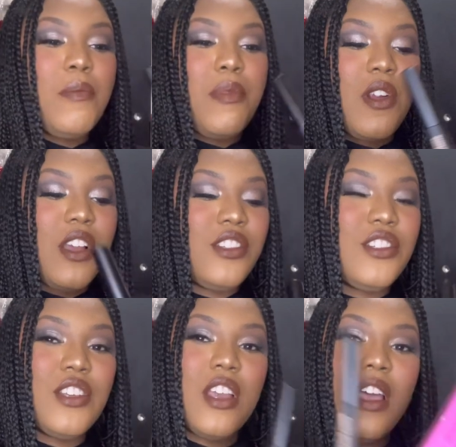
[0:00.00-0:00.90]

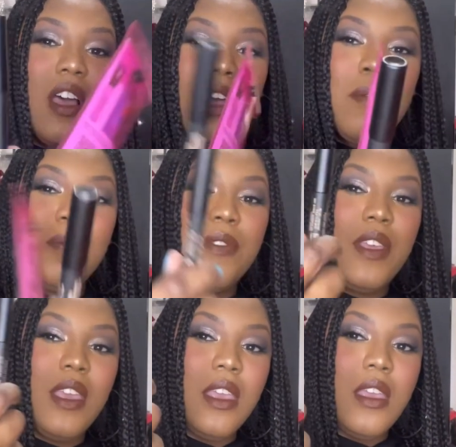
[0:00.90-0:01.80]
brush, um,
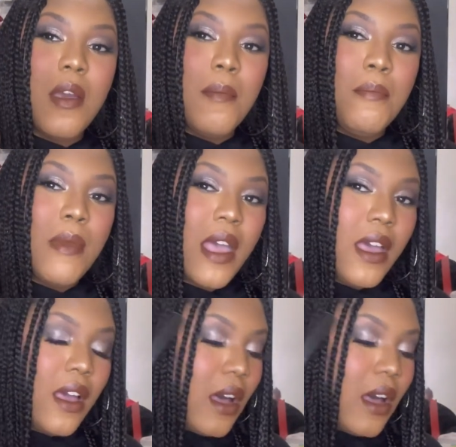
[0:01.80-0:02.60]
the matte